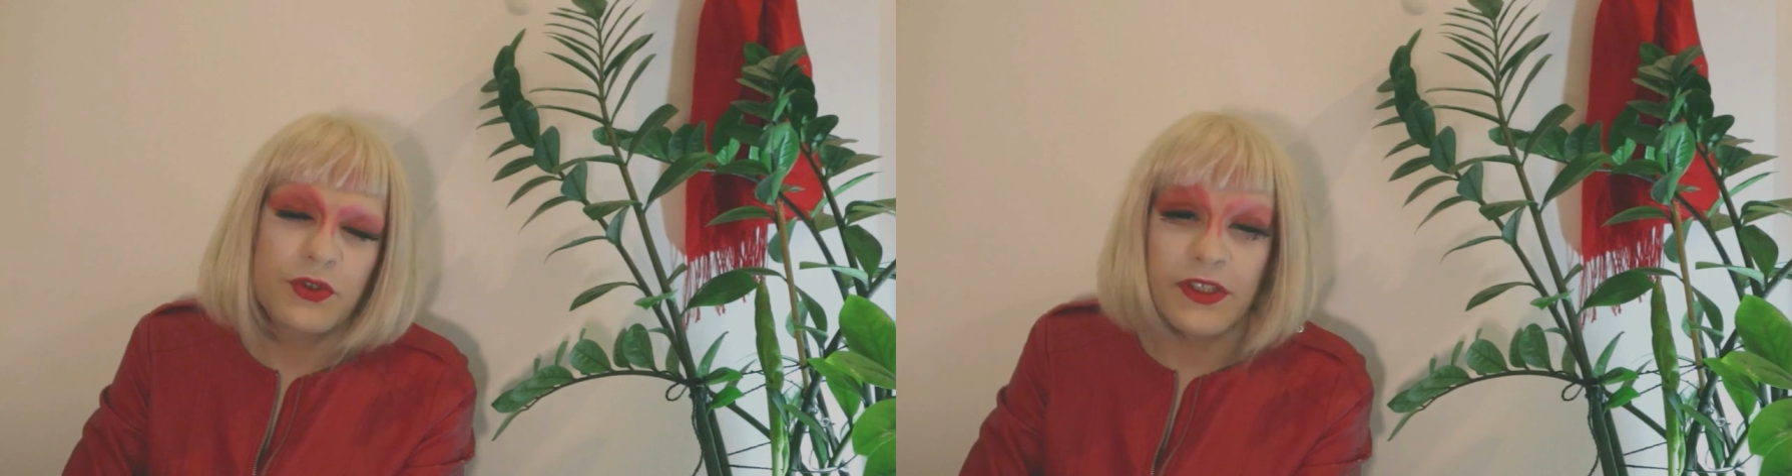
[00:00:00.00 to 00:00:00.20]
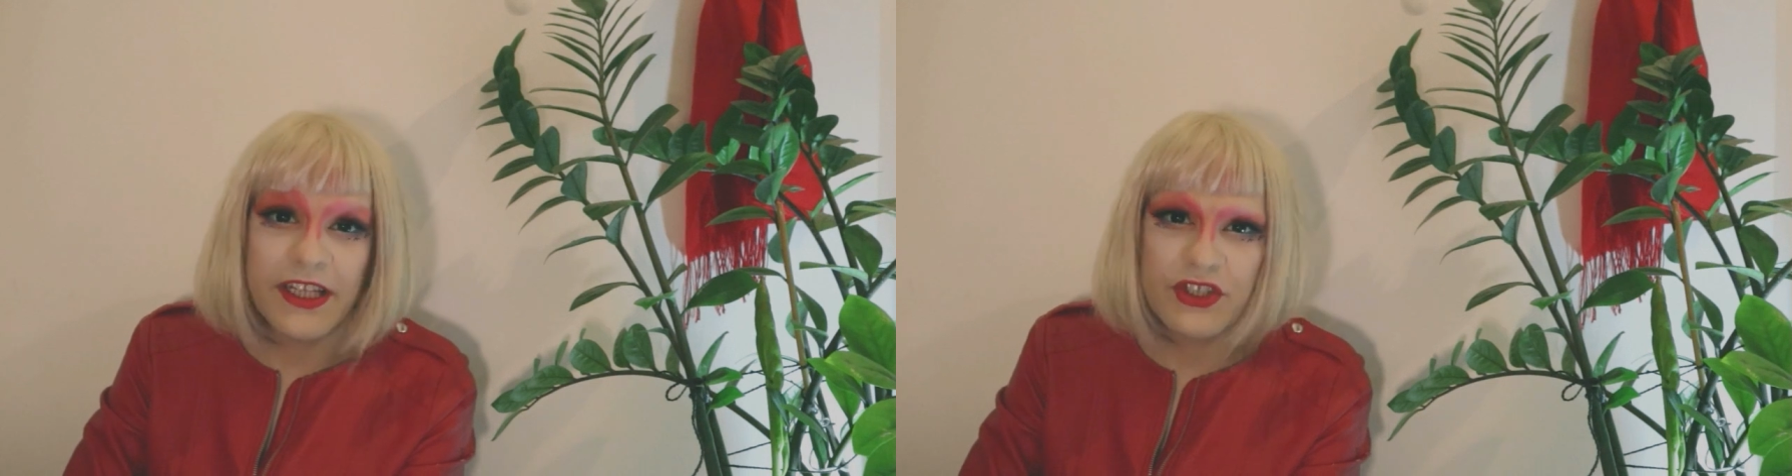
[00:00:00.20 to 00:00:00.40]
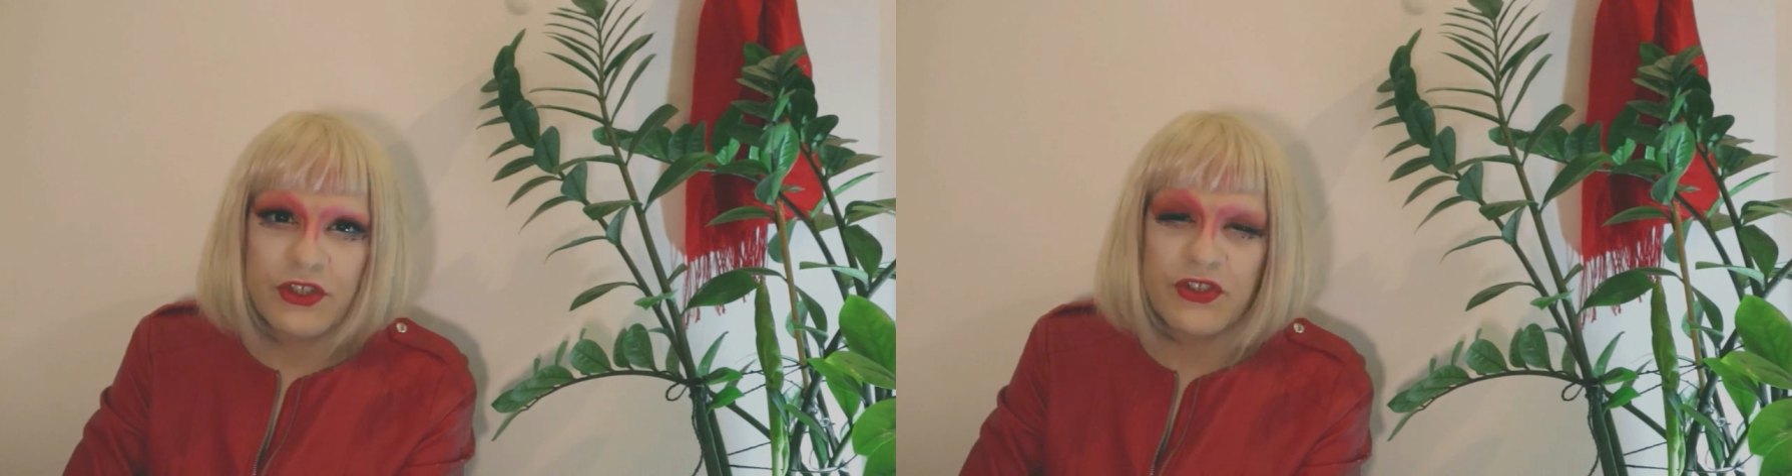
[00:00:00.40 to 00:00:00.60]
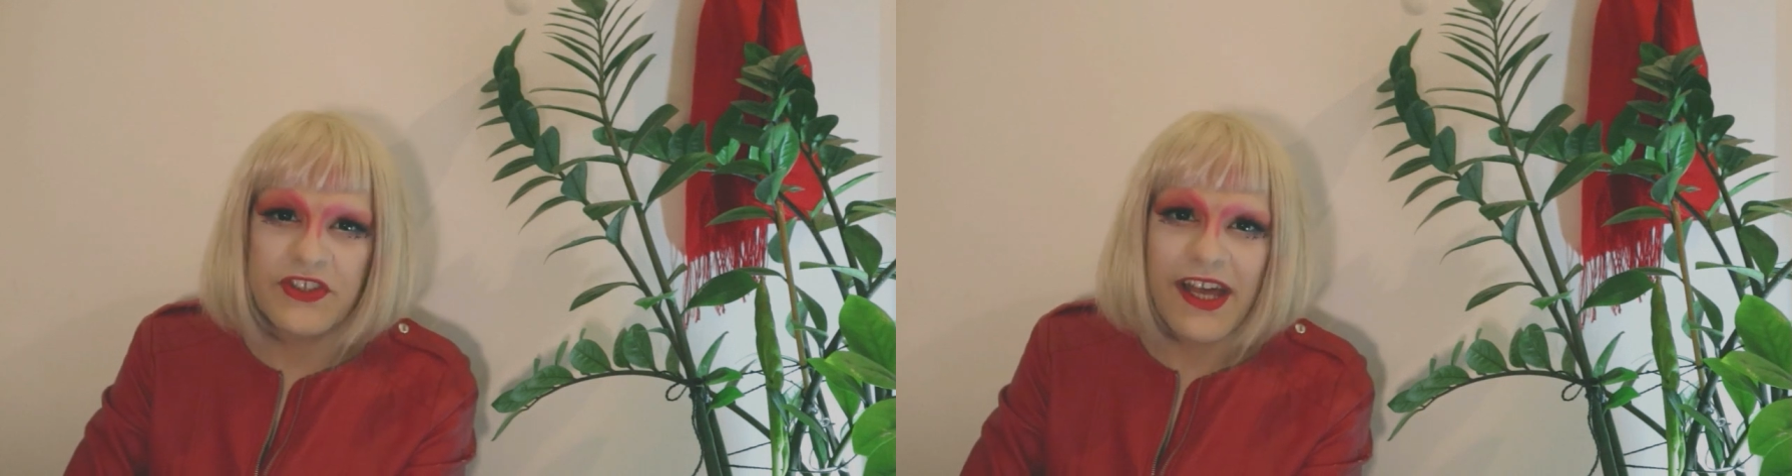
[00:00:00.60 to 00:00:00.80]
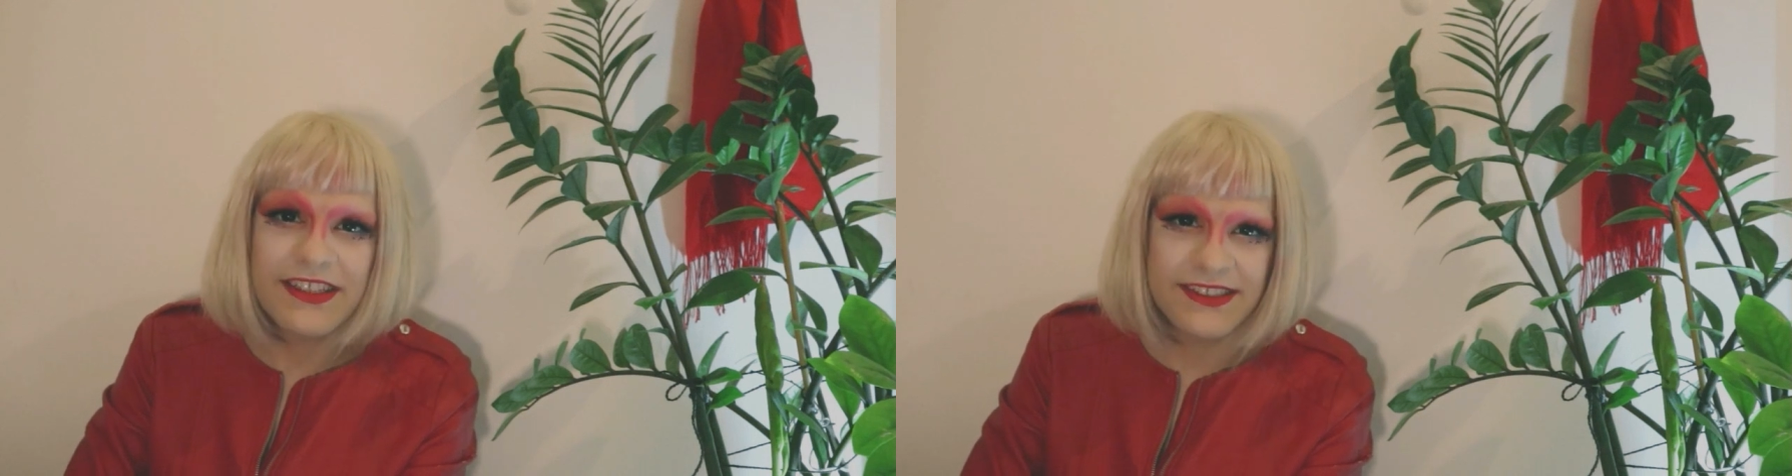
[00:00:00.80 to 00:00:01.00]
relation to
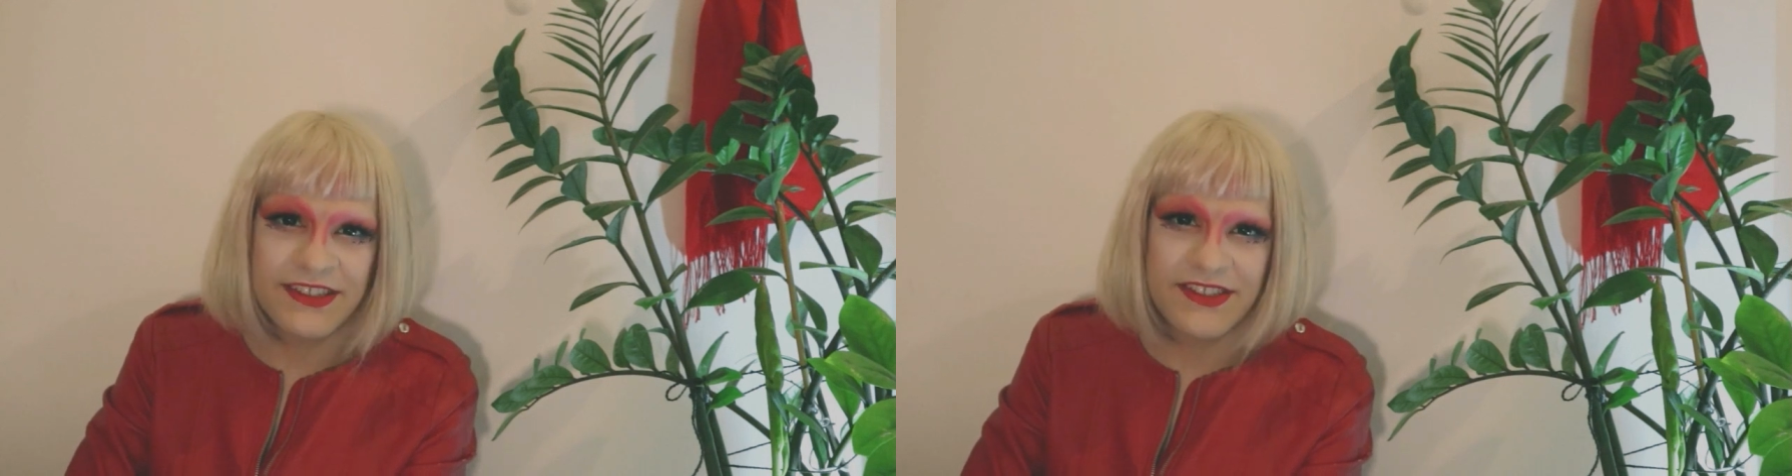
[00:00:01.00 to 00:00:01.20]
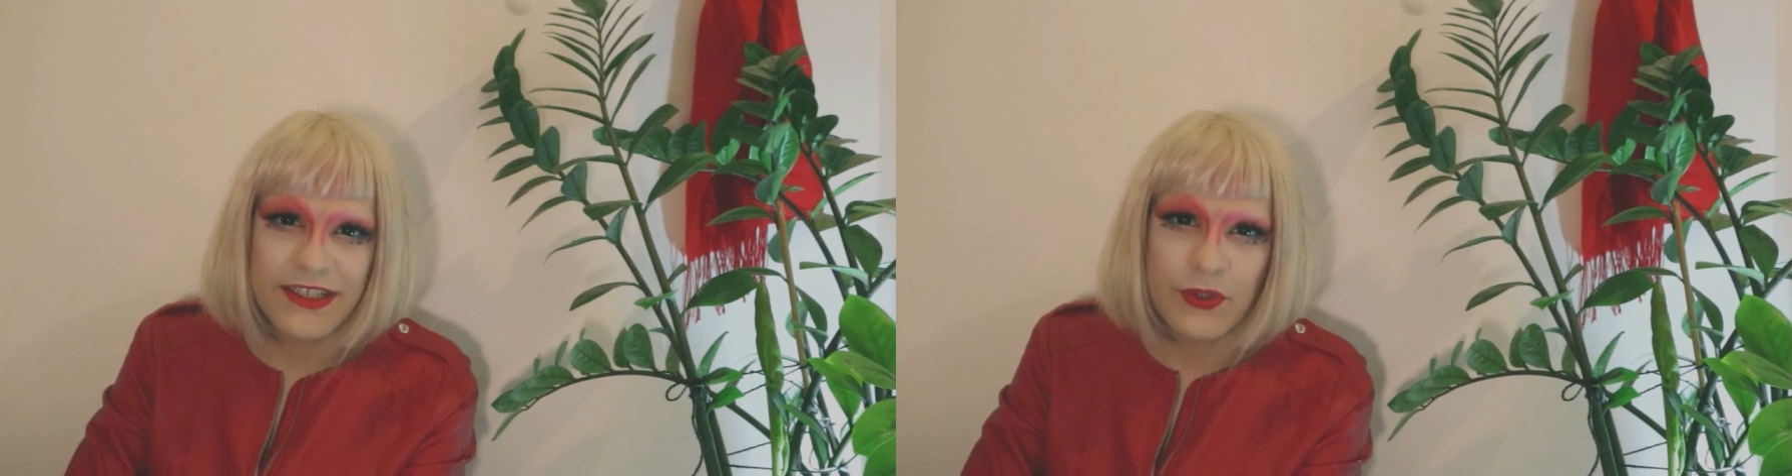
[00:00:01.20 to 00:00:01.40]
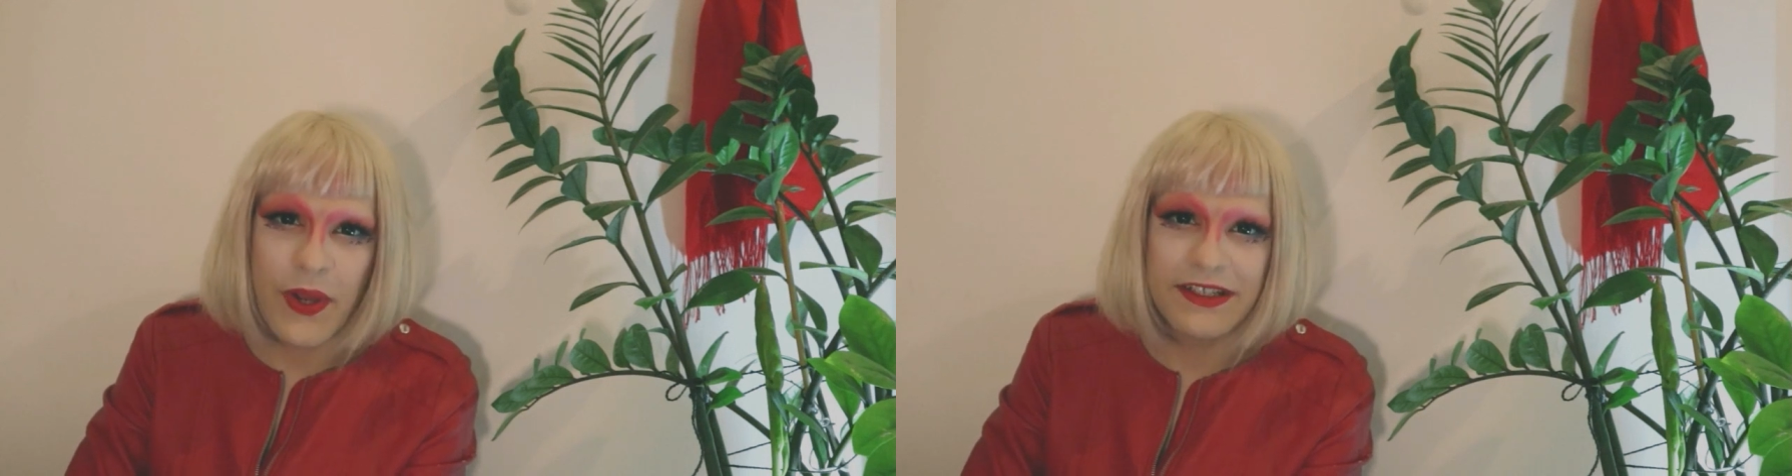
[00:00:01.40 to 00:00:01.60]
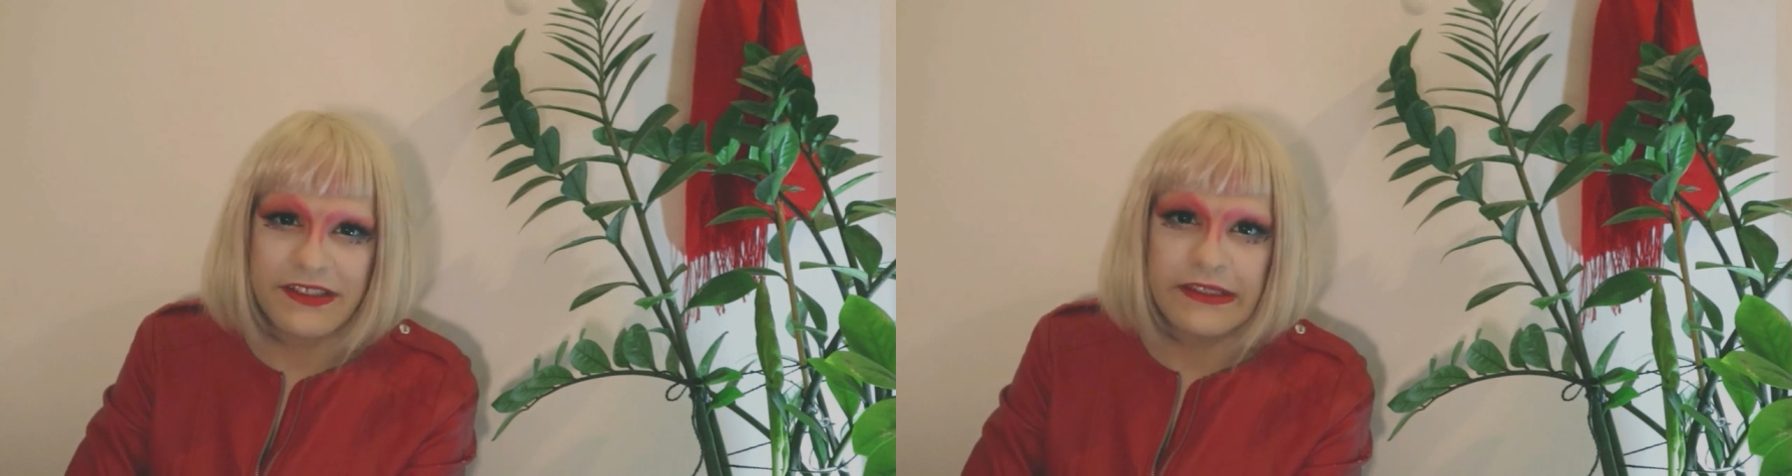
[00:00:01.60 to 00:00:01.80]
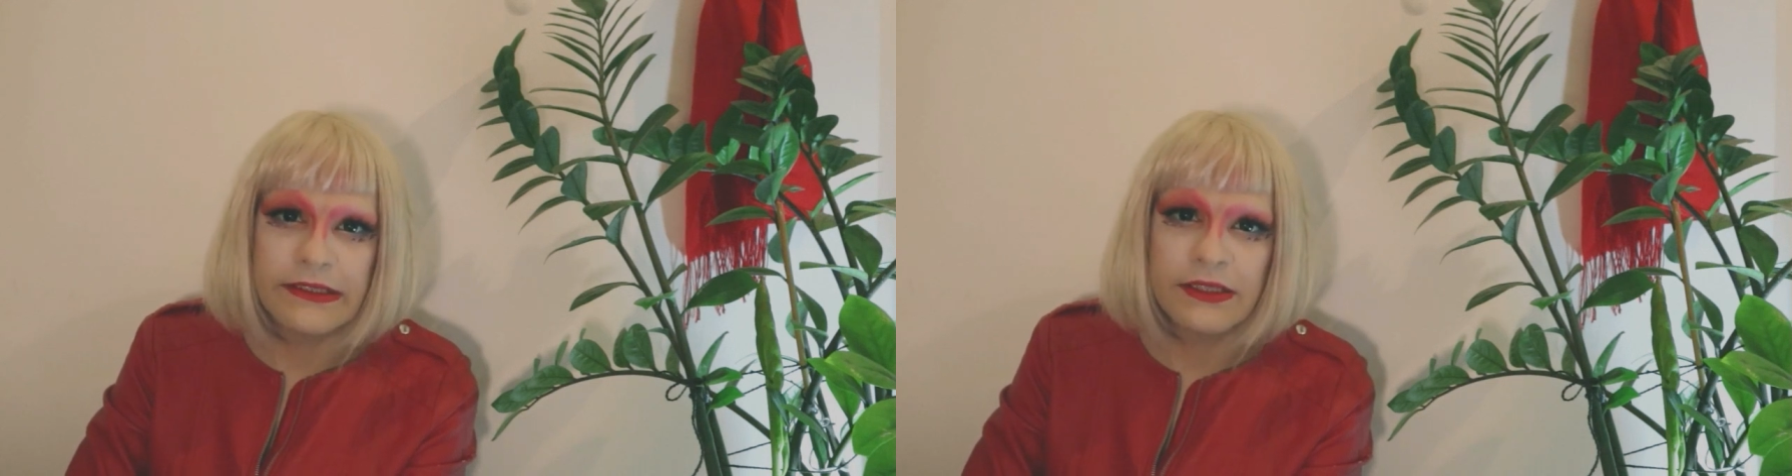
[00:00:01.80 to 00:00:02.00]
sex and
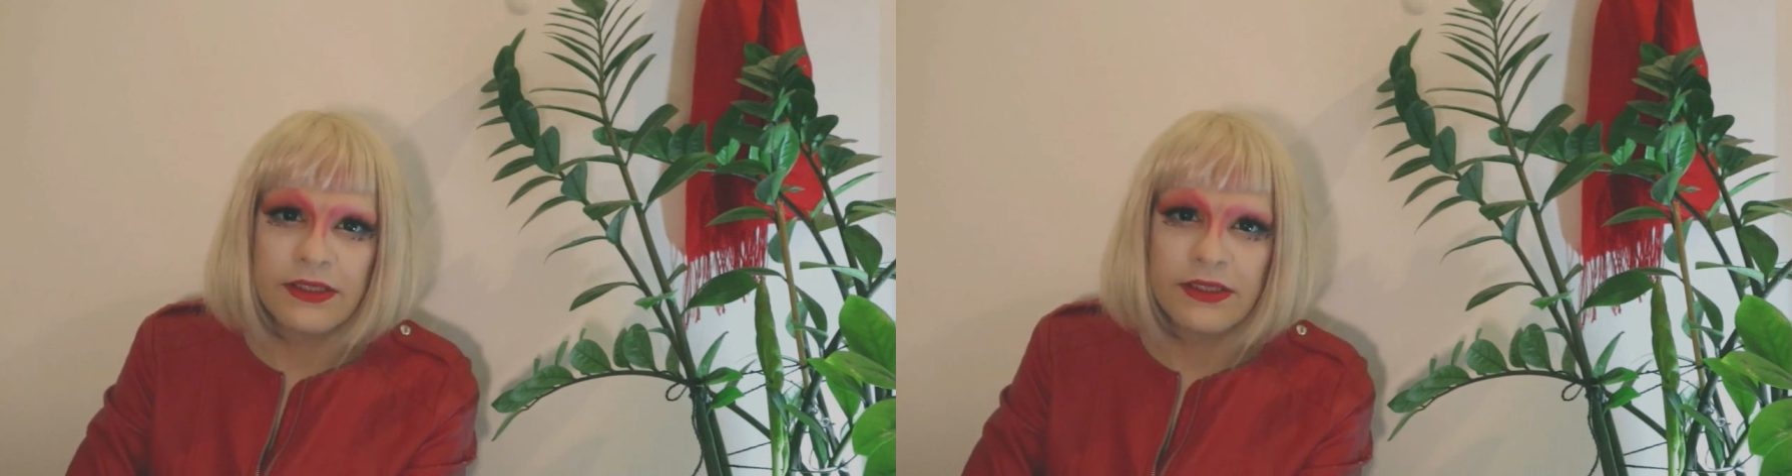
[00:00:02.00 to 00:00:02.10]
sexuality,